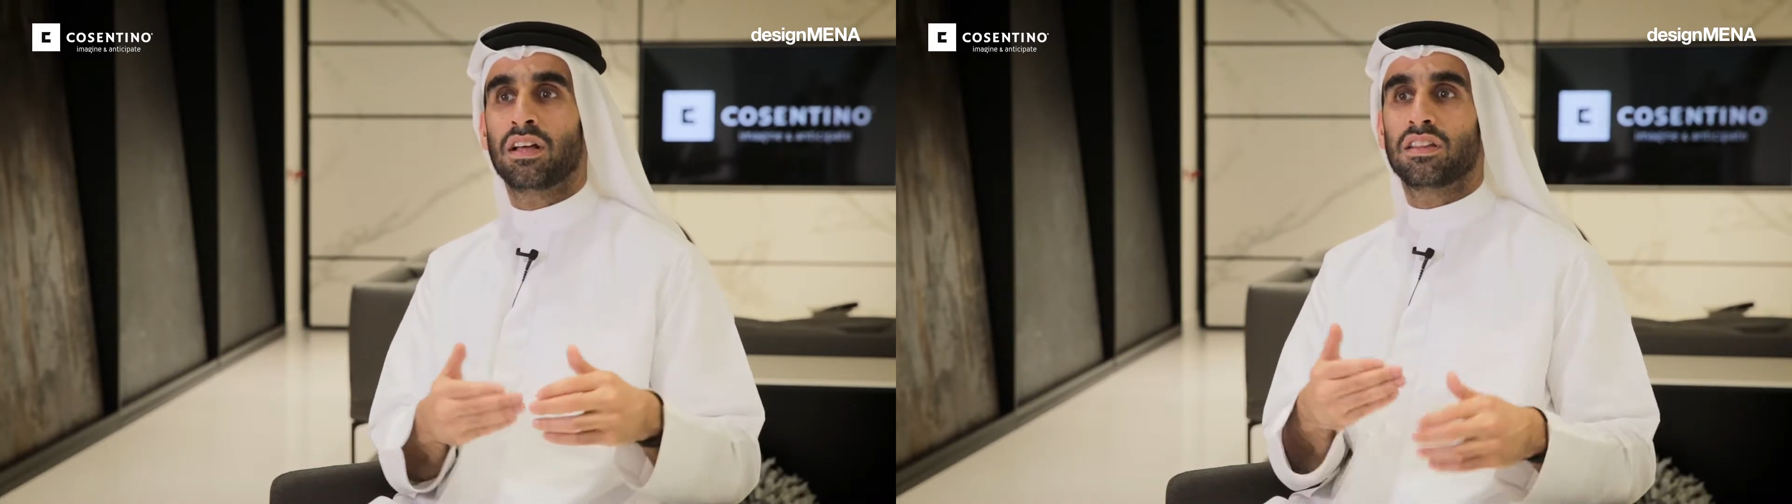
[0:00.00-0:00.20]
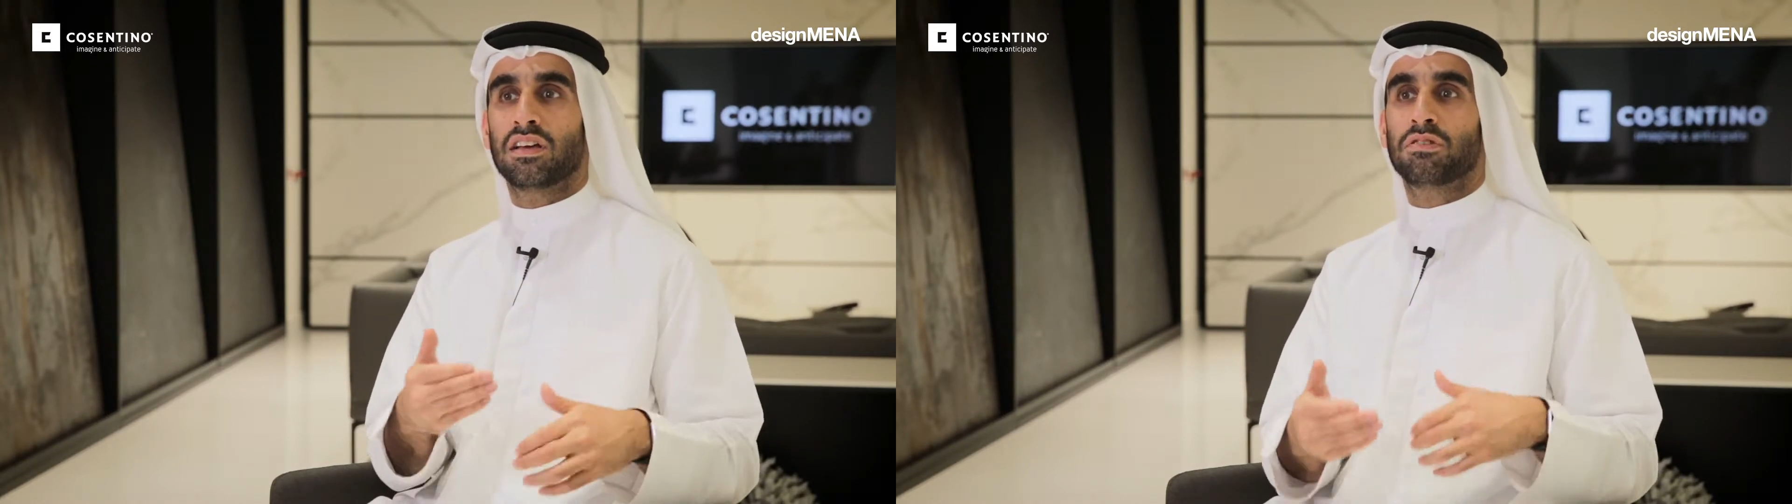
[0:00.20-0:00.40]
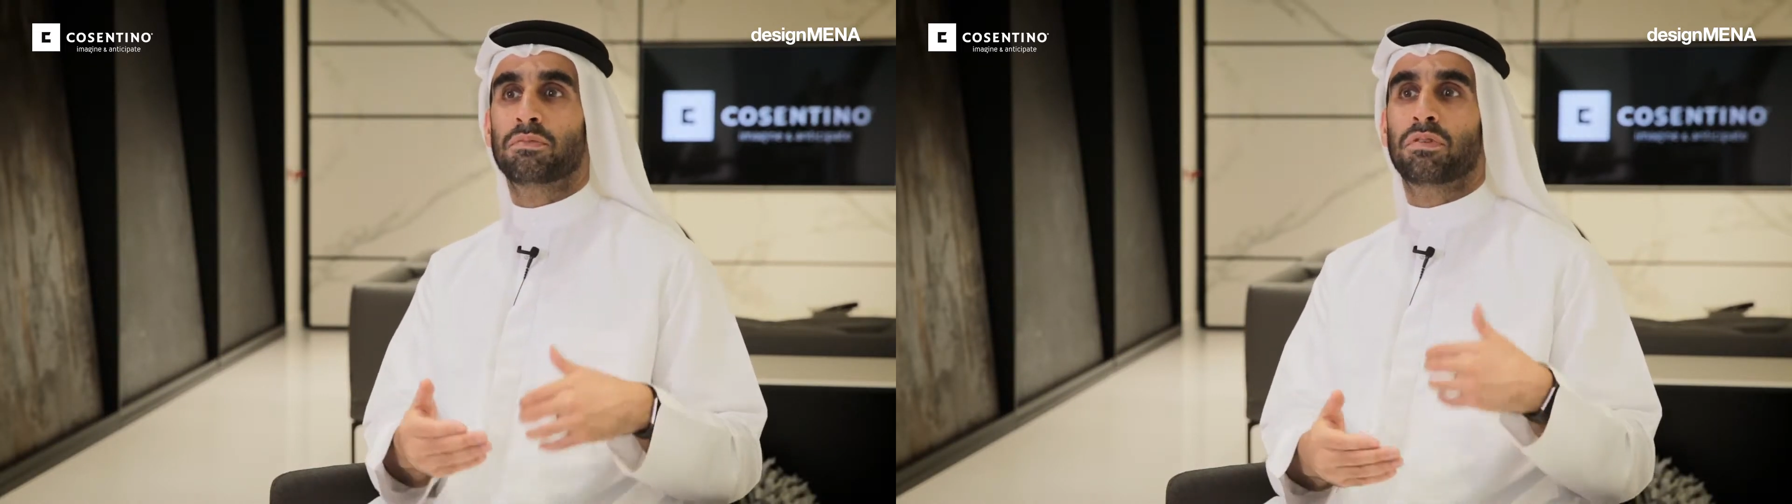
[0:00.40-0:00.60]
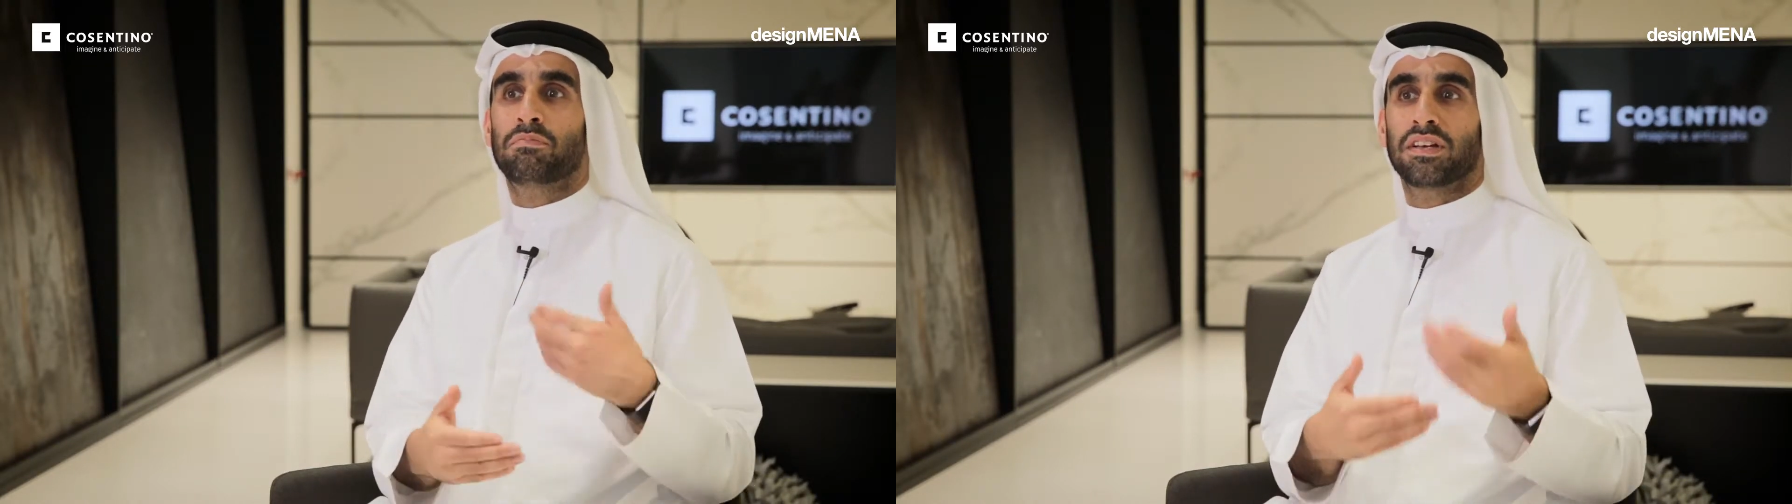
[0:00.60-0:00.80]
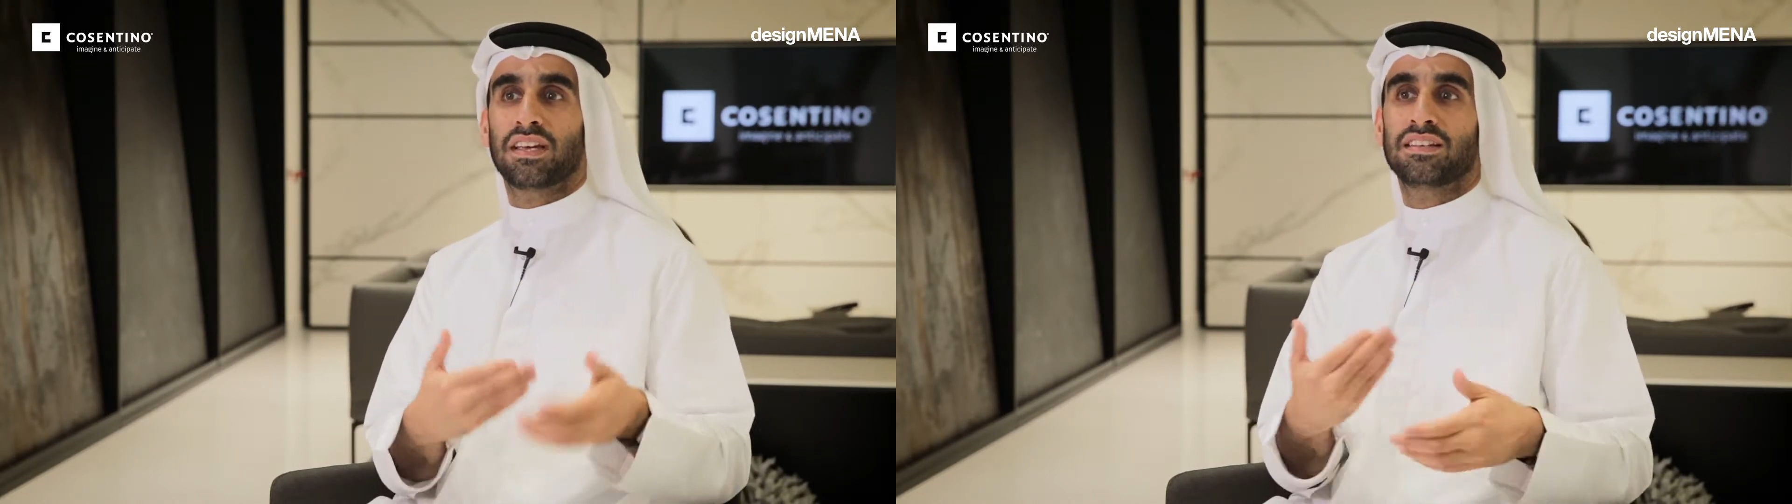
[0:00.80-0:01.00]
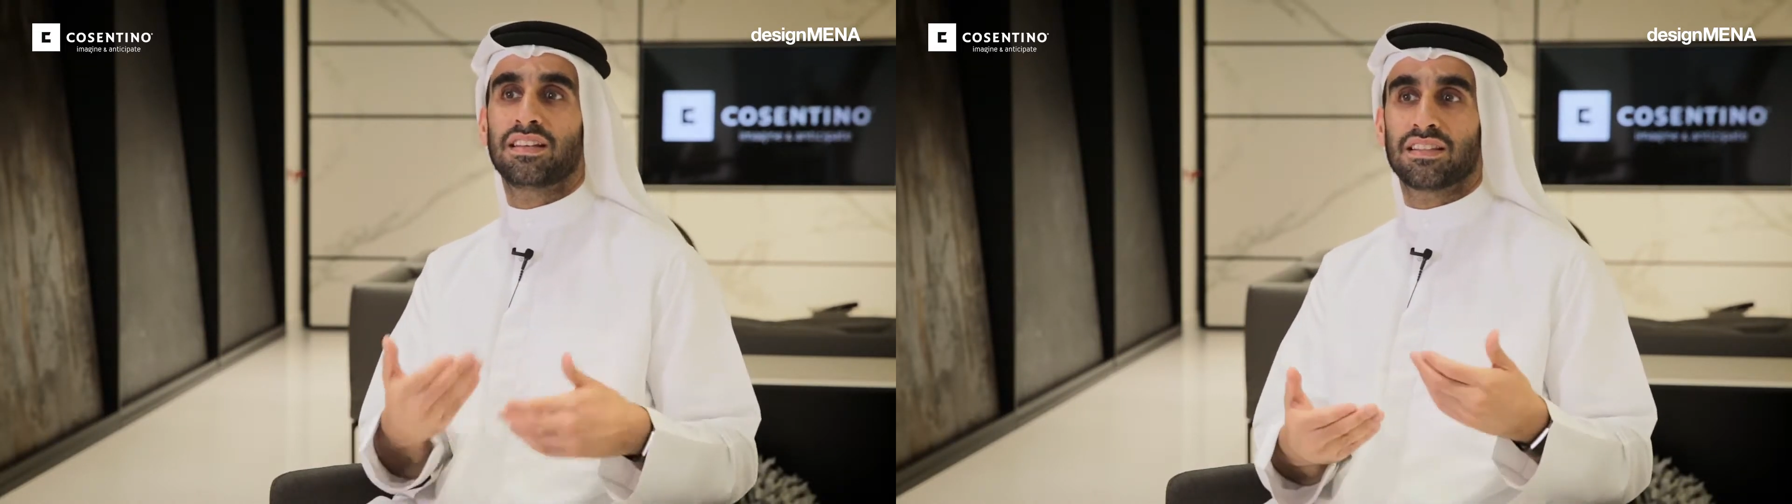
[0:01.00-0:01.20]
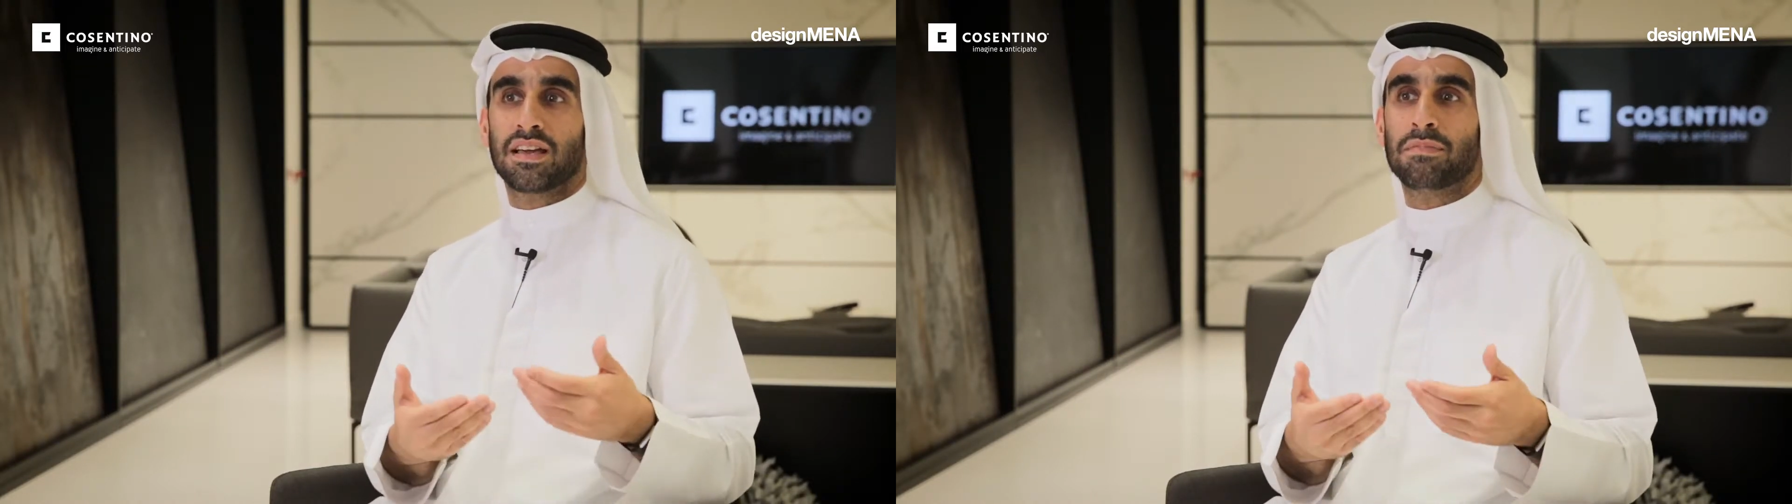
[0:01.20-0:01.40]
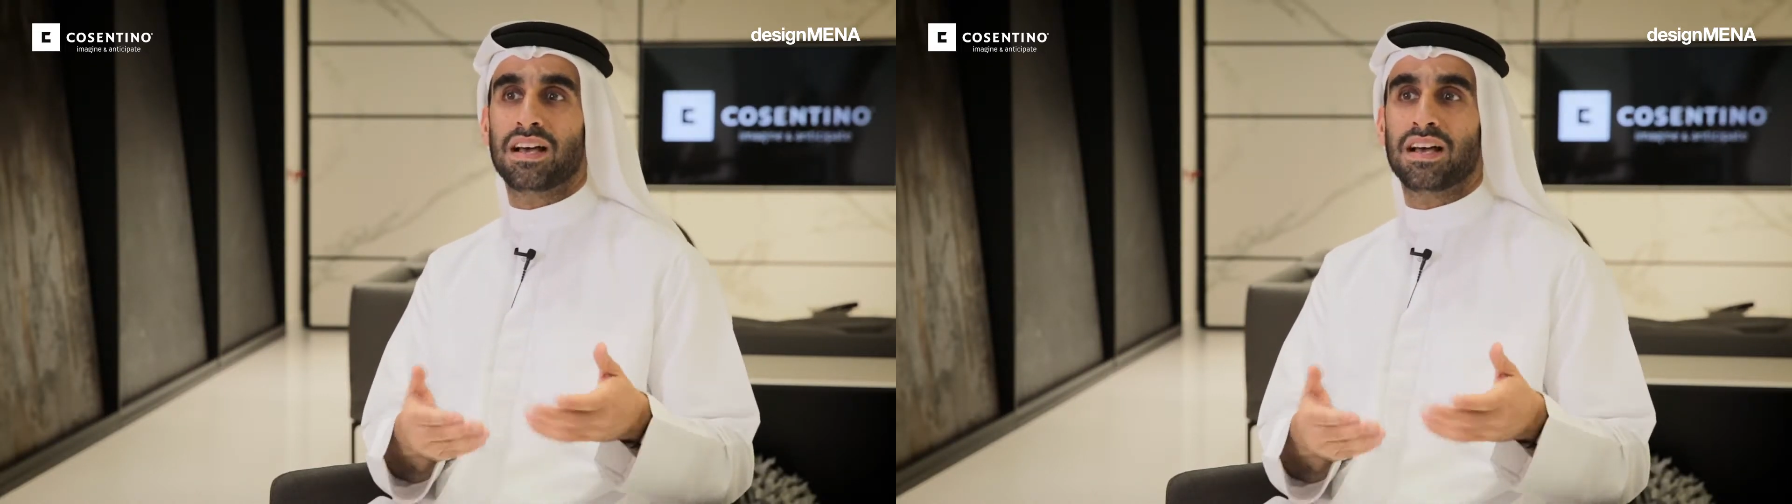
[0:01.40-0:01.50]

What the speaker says: they were propagating them